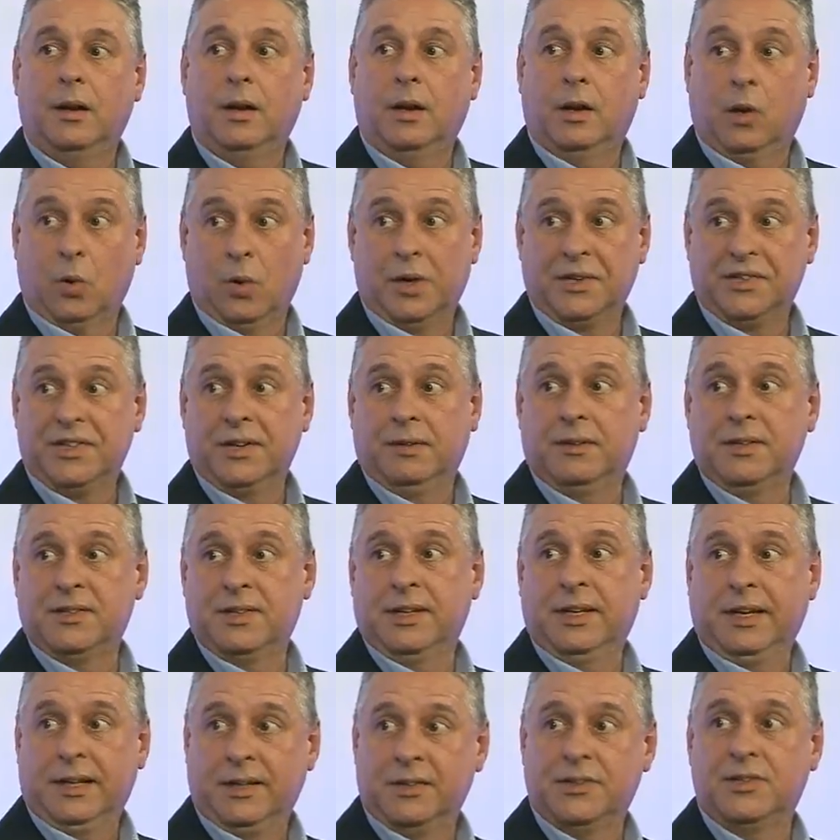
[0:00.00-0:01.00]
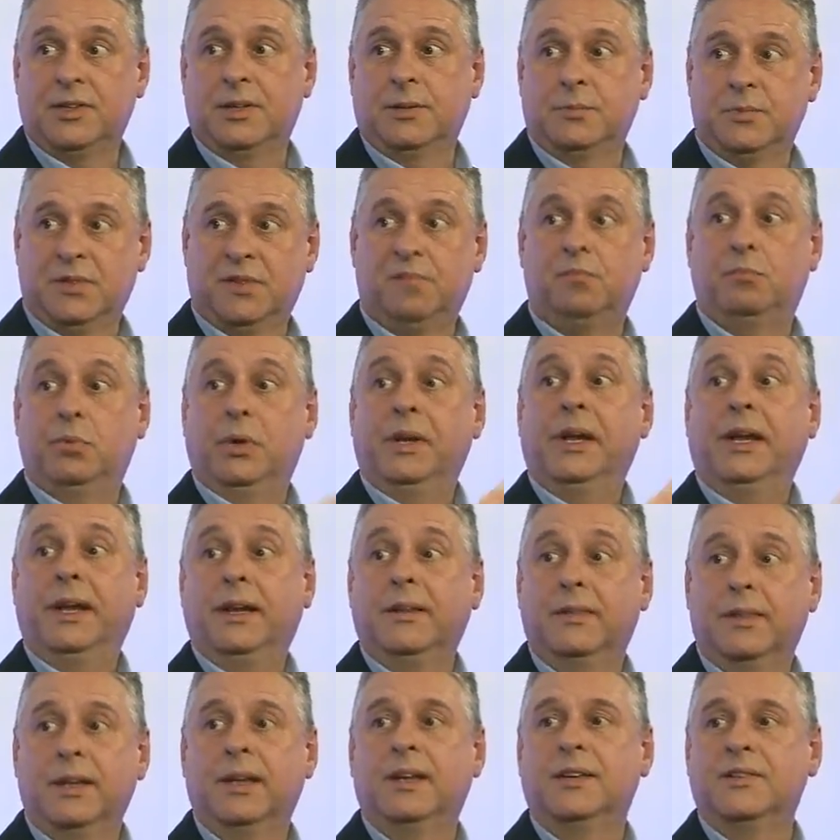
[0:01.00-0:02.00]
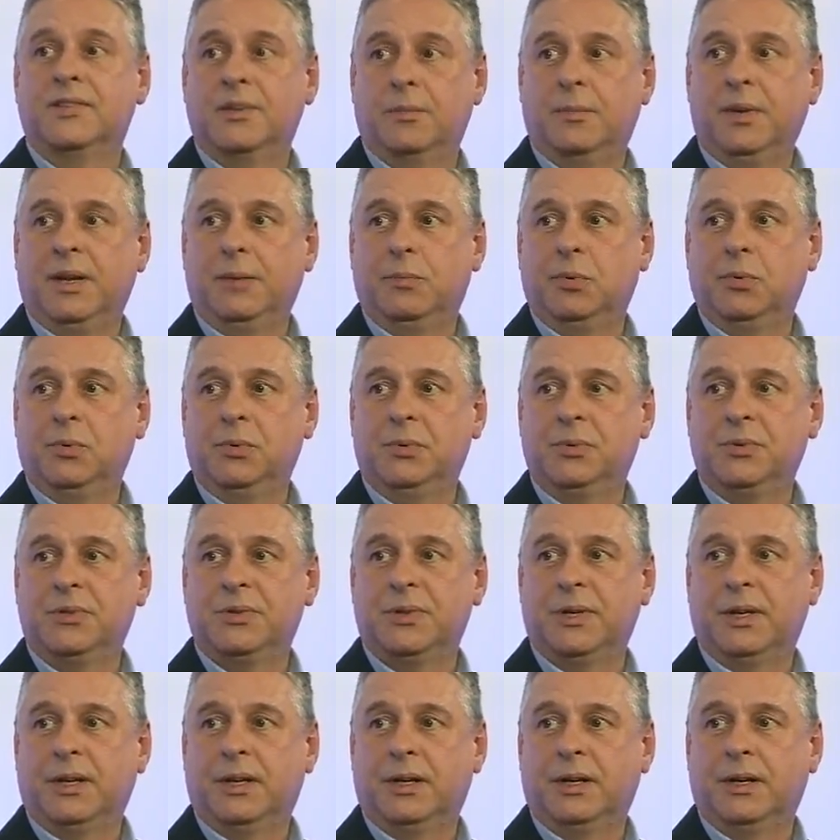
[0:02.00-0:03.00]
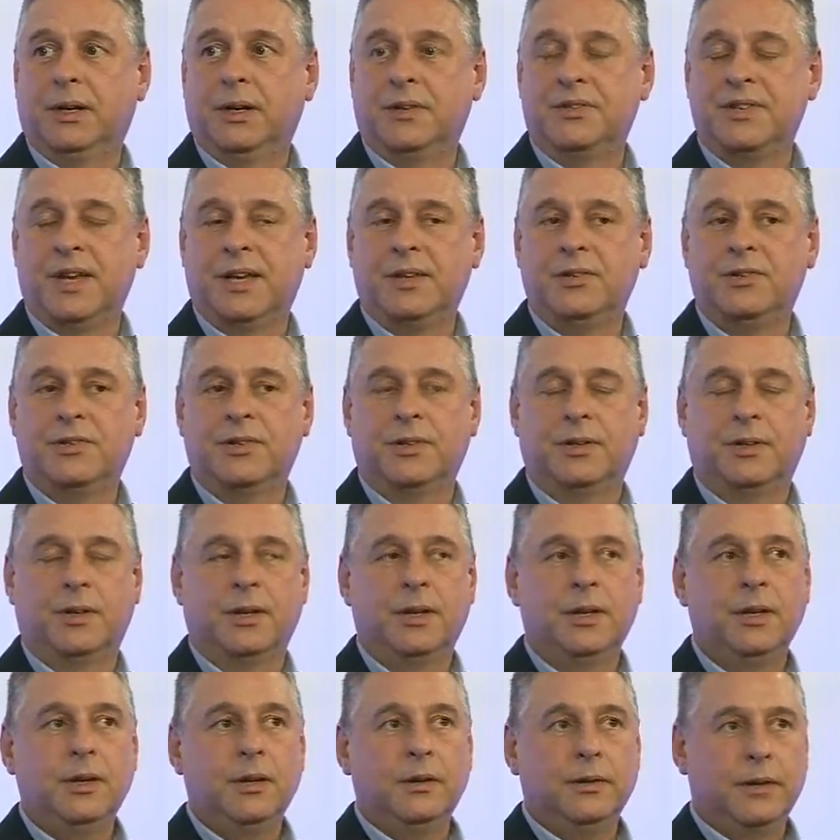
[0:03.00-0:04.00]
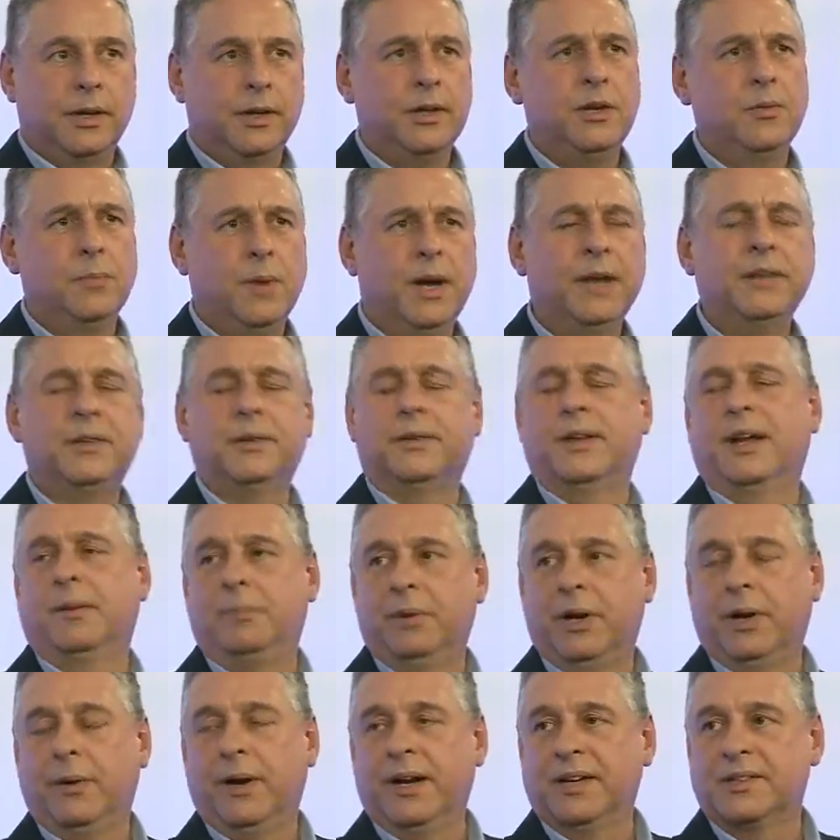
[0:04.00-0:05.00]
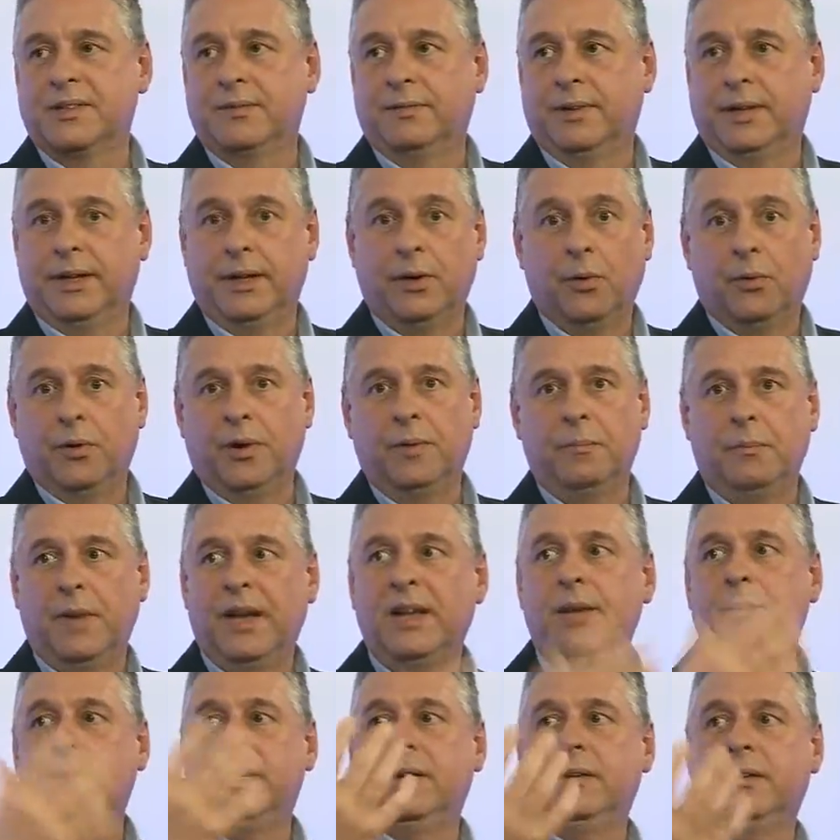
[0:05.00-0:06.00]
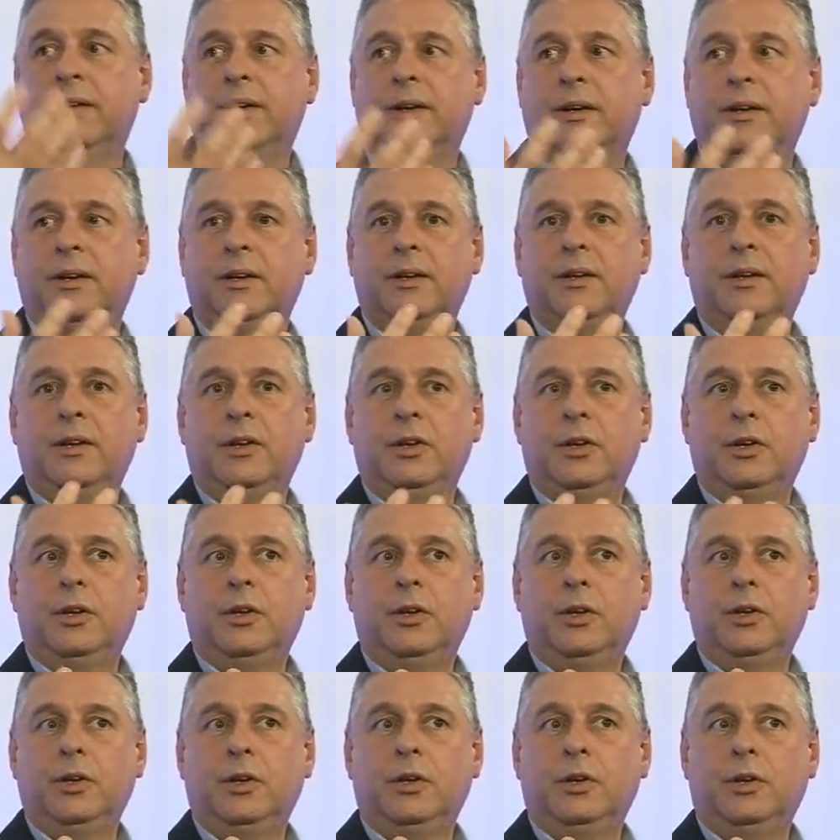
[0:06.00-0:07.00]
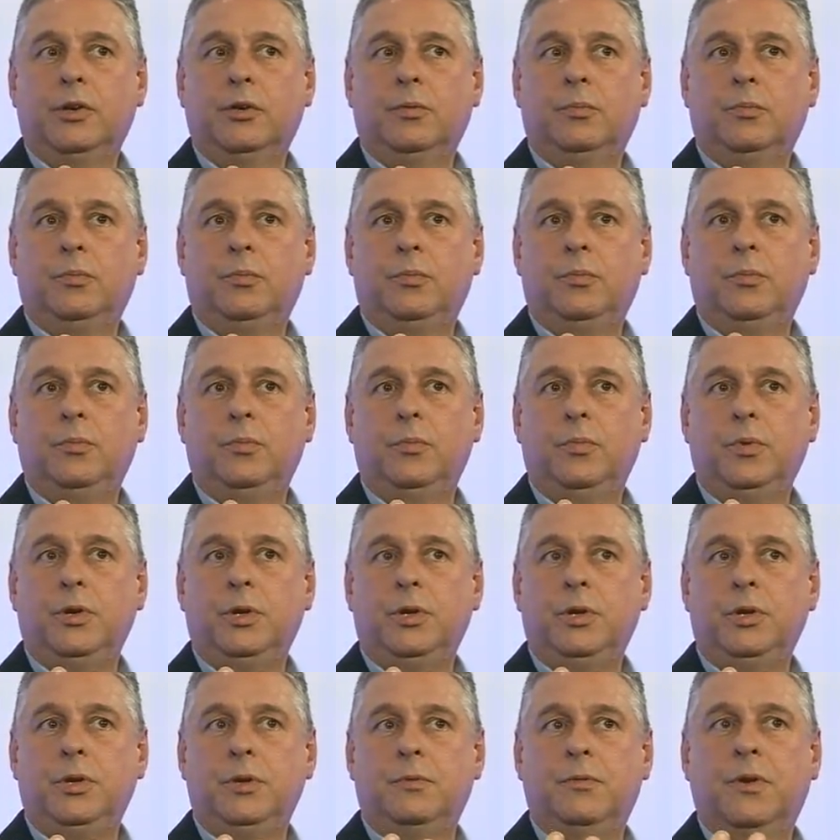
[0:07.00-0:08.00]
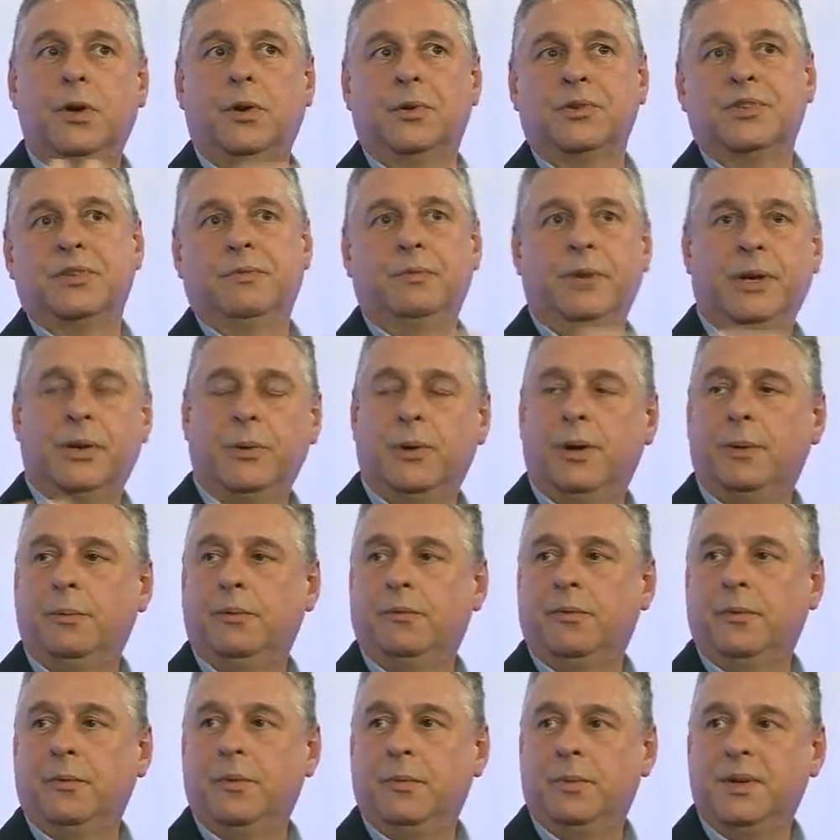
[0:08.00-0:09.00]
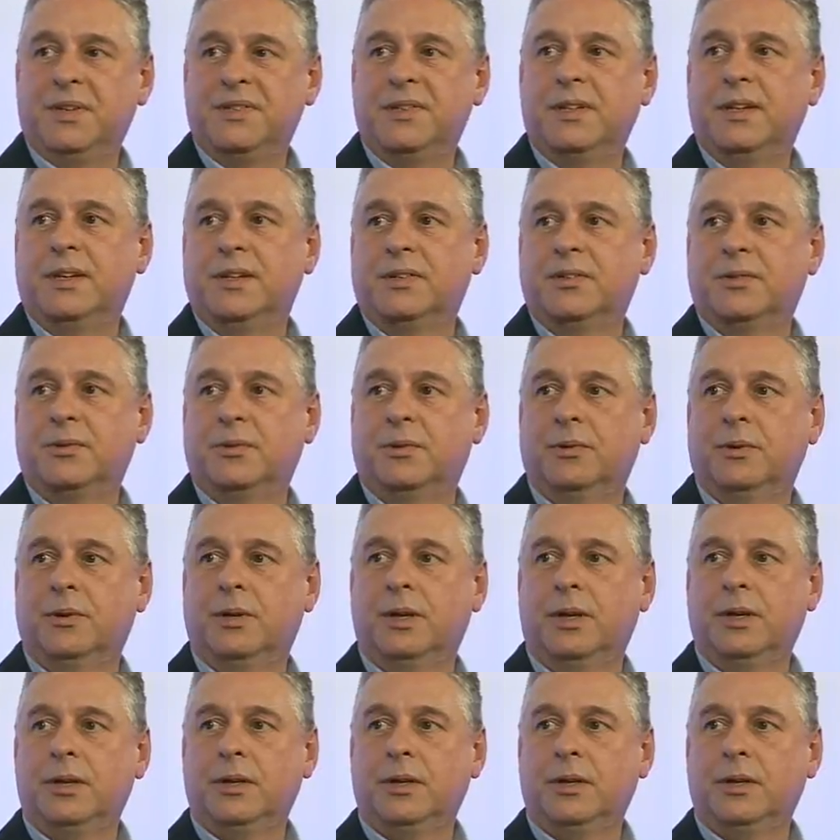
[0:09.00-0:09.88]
quite seriously in terms of bringing things to people's attention. Now, you might do that proactively, or it may be that you've got some requirement from the business or